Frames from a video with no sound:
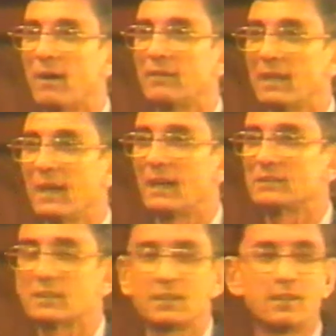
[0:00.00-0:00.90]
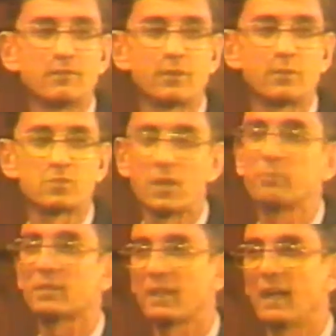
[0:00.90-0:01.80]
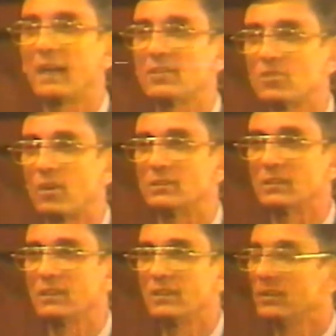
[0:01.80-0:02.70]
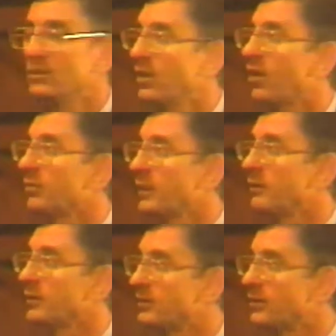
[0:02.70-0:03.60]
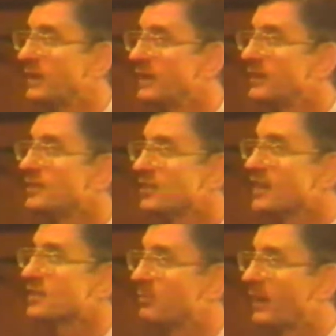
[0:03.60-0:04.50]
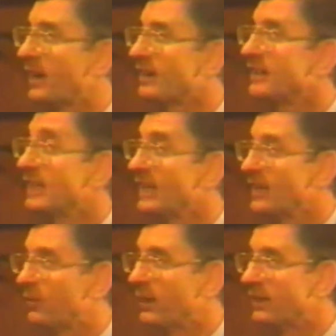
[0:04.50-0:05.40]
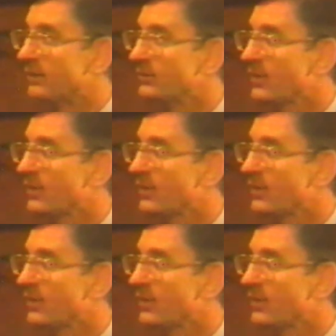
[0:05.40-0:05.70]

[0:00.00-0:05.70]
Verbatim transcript: poverty housing, from Sumter County, Georgia, you ought to be able to do it just about anywhere.